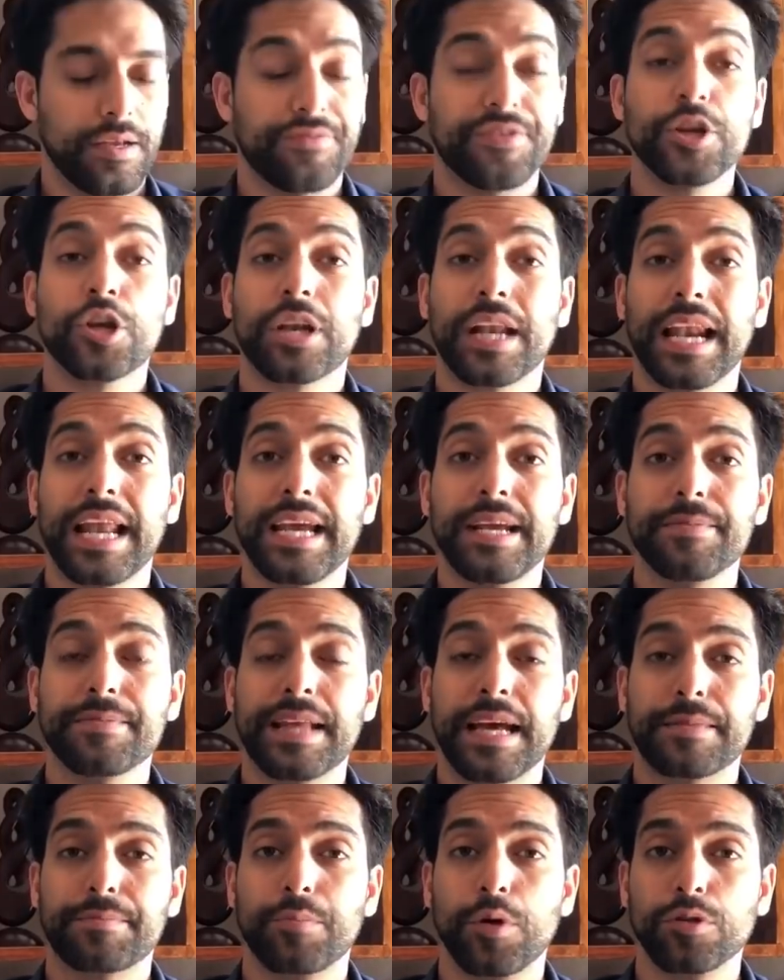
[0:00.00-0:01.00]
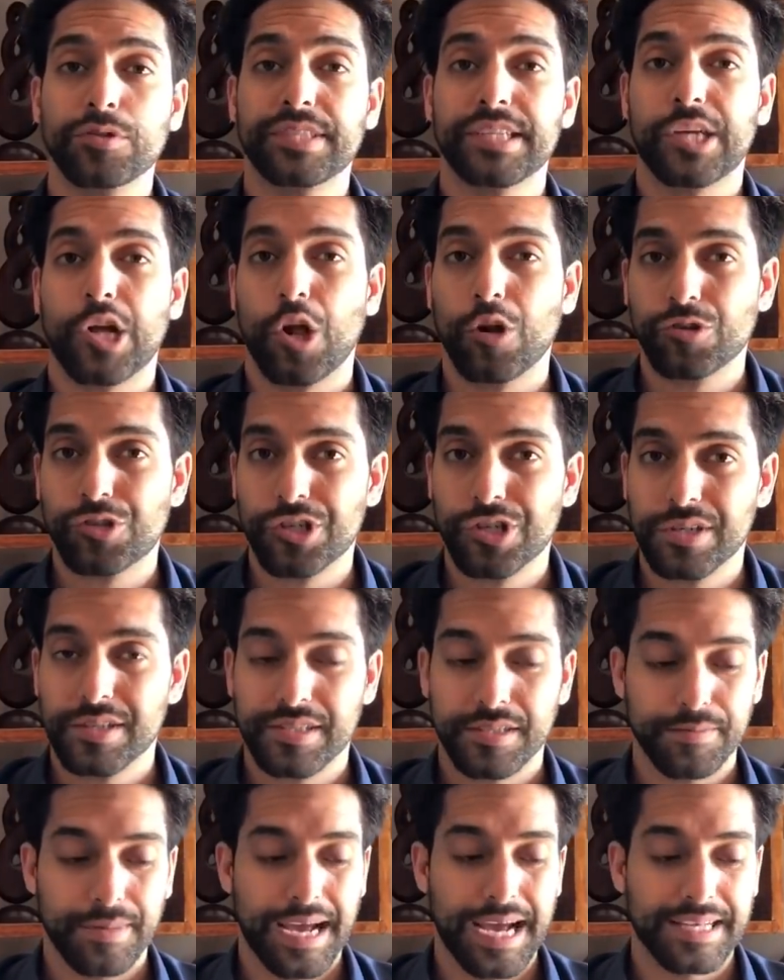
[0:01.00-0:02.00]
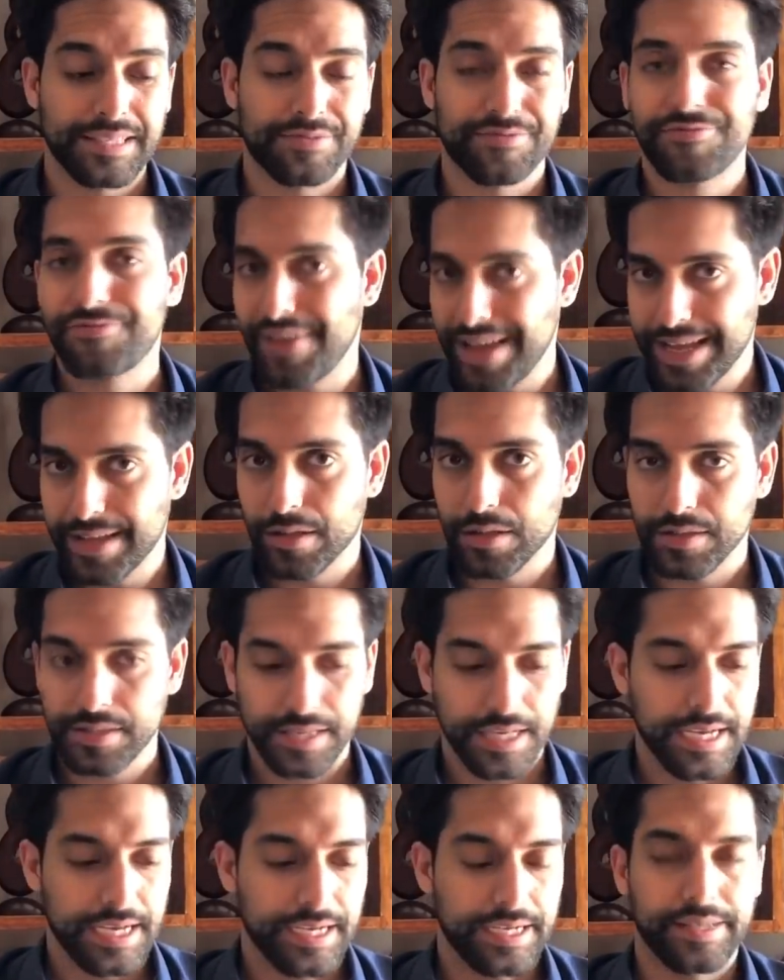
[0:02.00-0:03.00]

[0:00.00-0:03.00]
If you claim that multiculturalism has failed